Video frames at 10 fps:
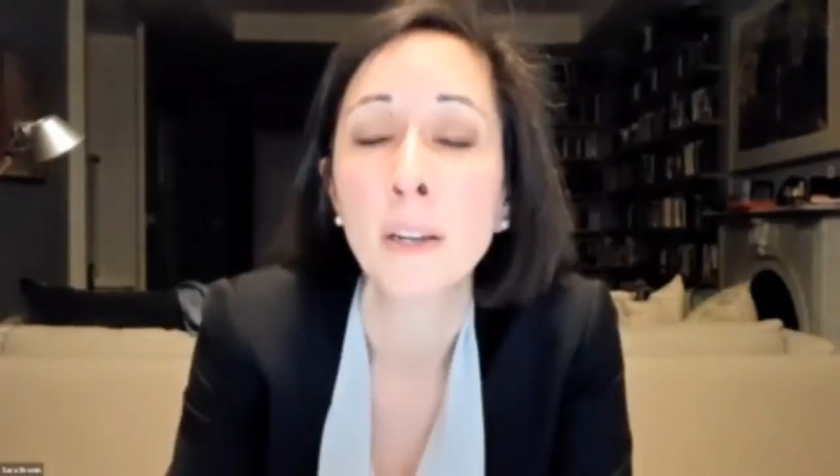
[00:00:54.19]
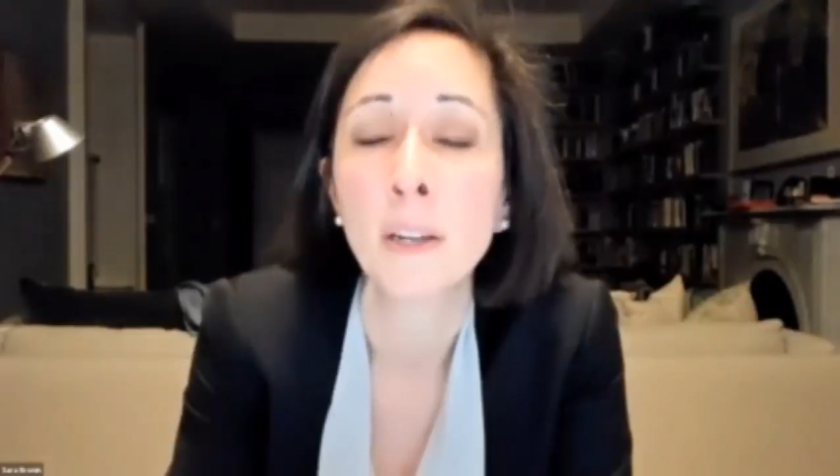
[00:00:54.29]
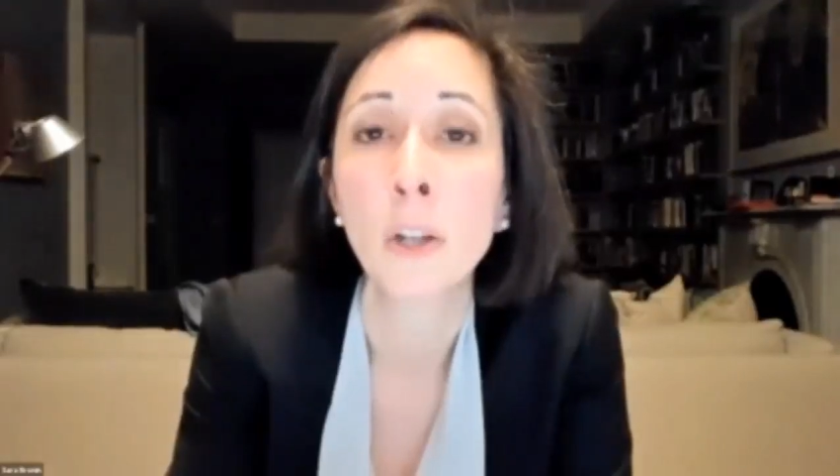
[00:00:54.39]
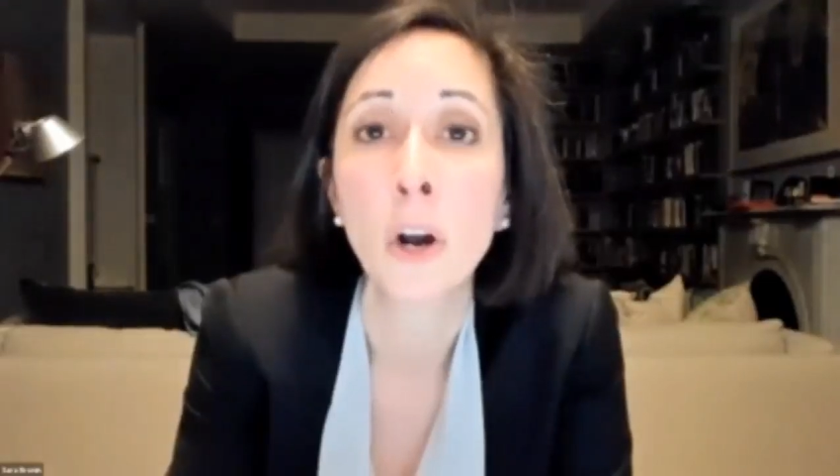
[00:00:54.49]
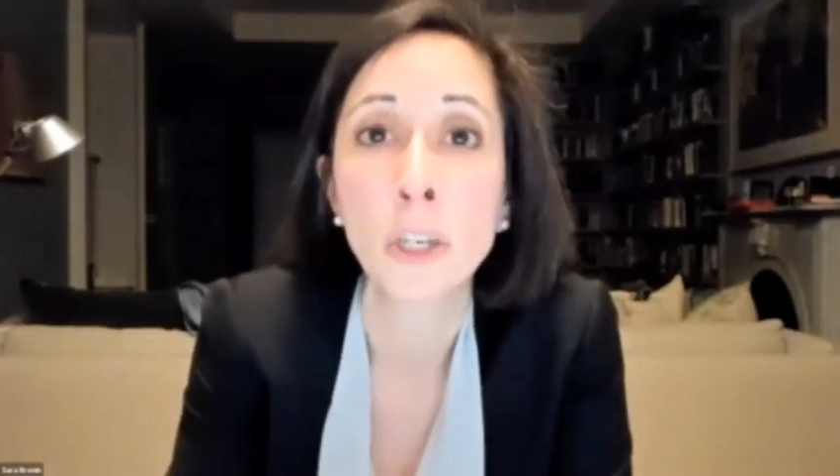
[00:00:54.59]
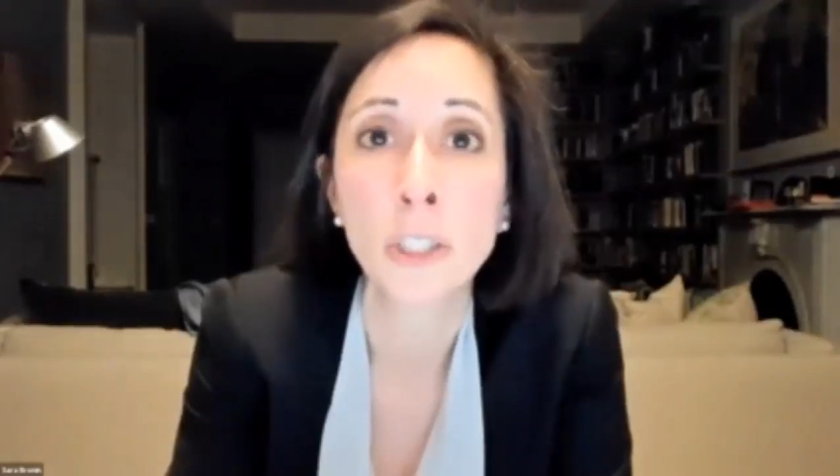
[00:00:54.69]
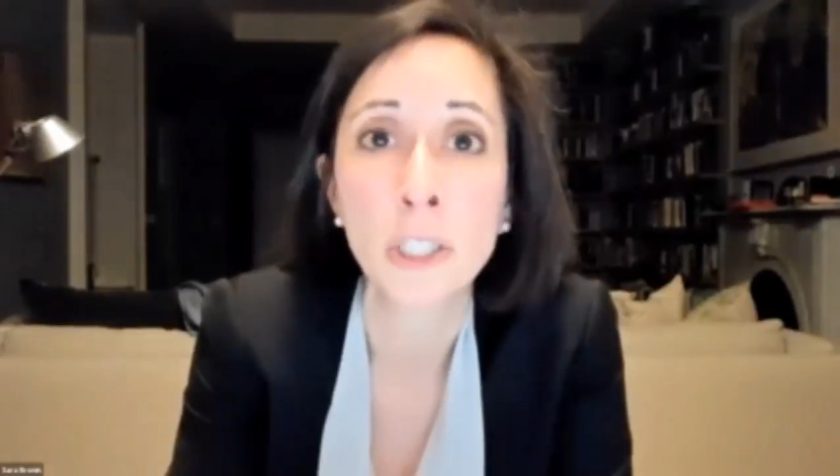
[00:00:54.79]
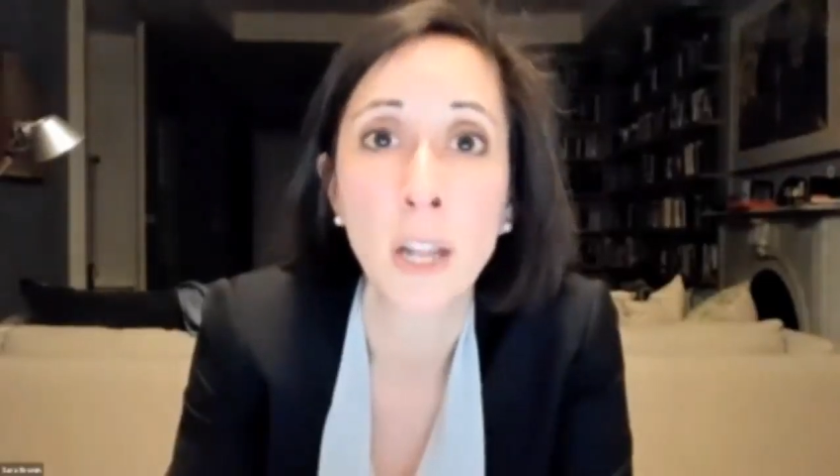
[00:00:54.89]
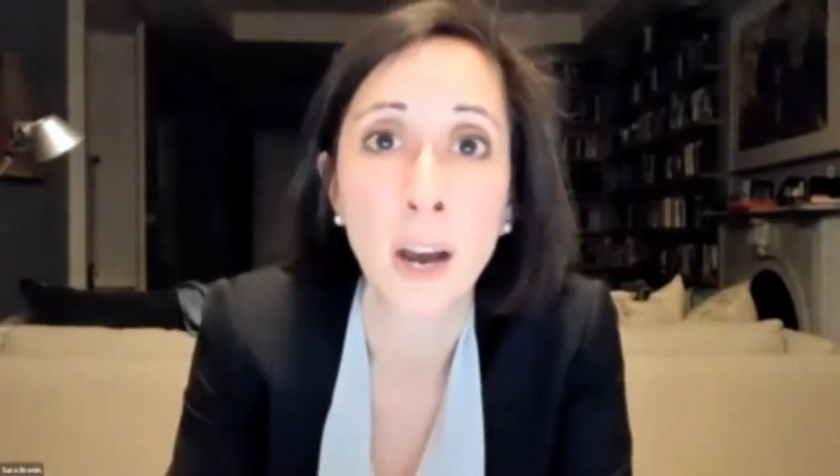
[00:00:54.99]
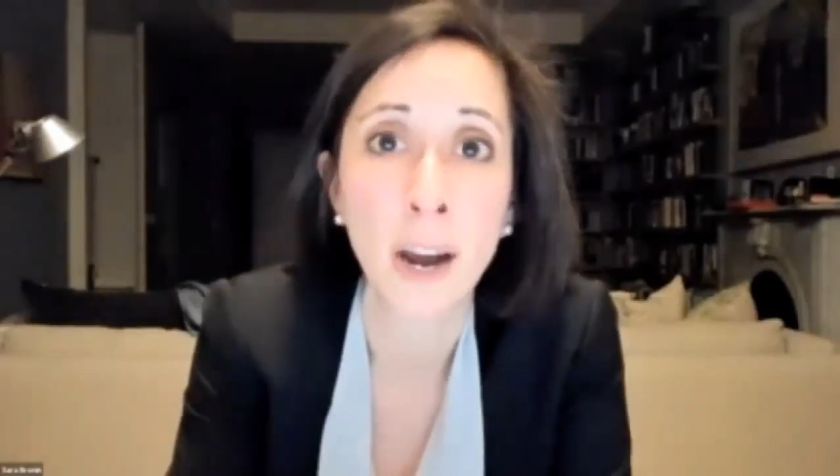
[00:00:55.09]
large
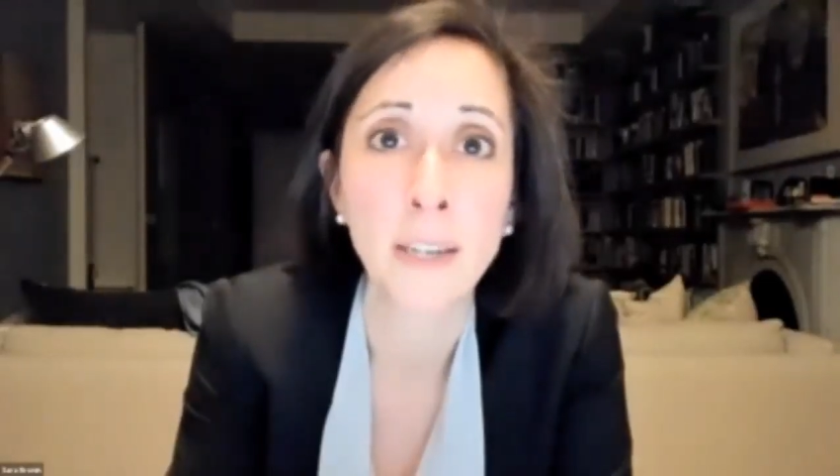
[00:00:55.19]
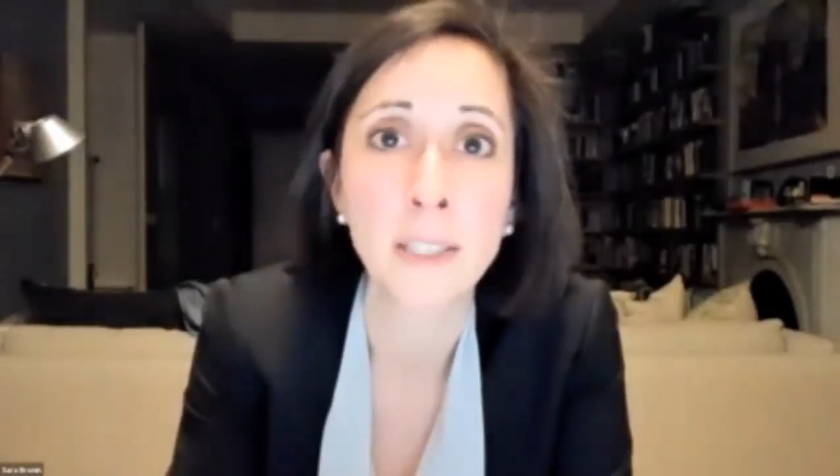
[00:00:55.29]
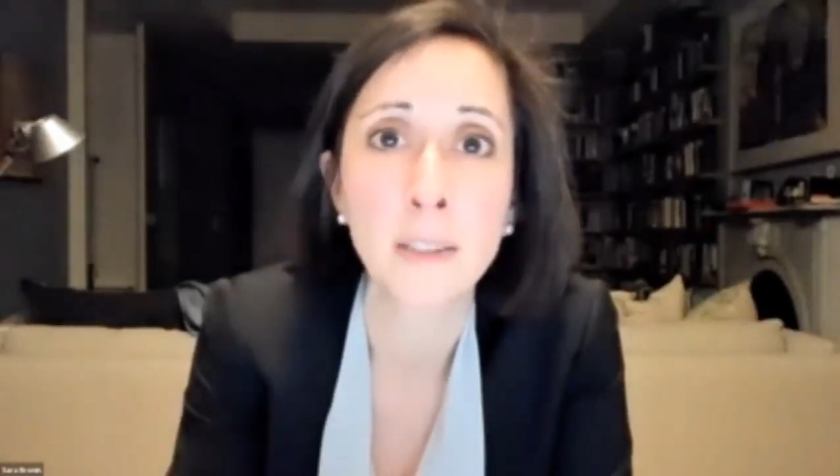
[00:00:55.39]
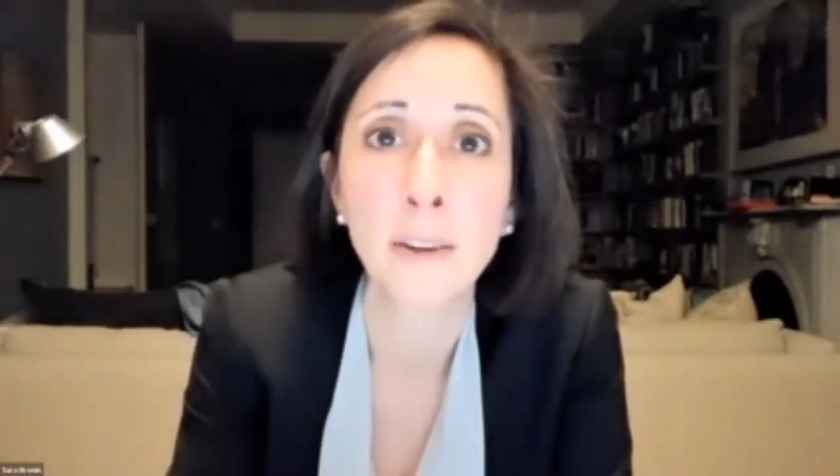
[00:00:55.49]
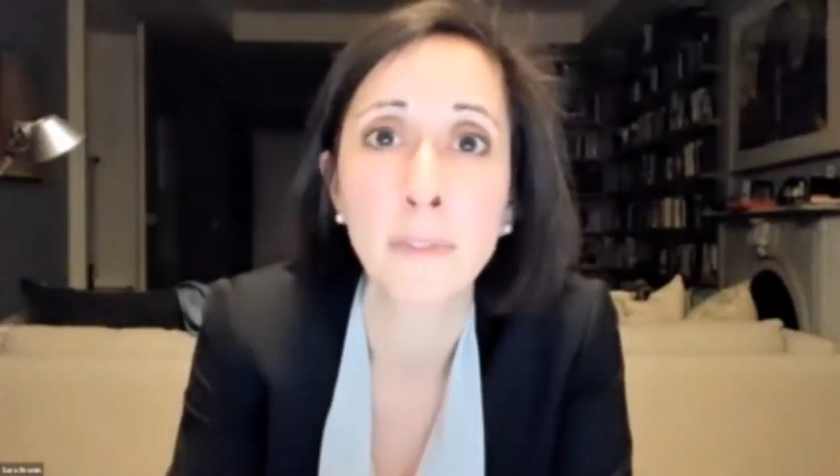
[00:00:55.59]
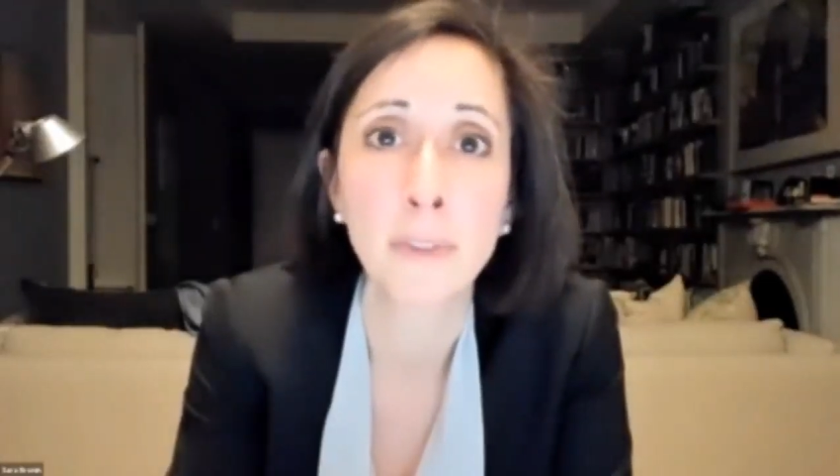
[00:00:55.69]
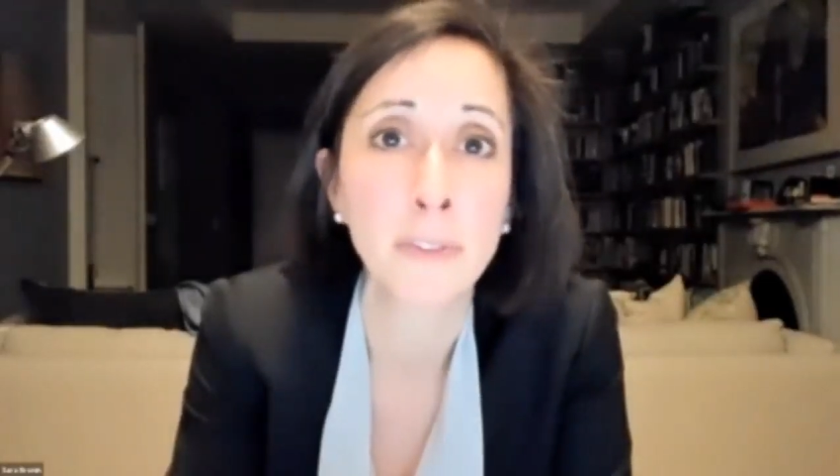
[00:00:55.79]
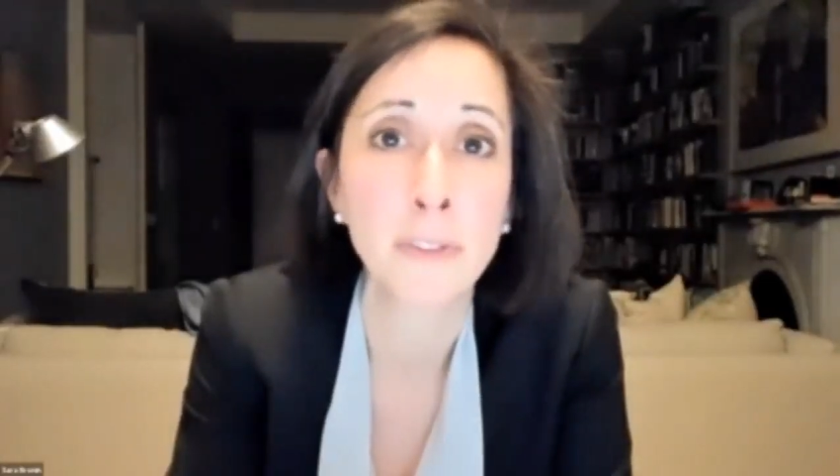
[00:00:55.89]
lot if